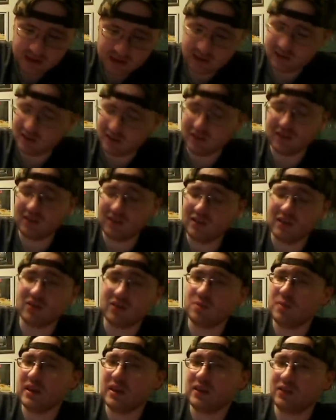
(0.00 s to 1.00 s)
Because it
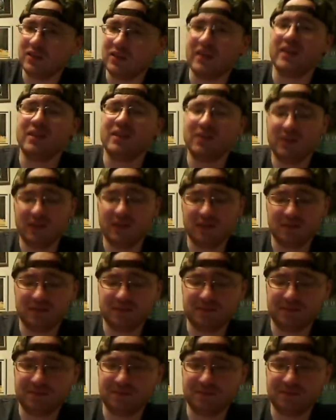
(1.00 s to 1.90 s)
doesn't make sense.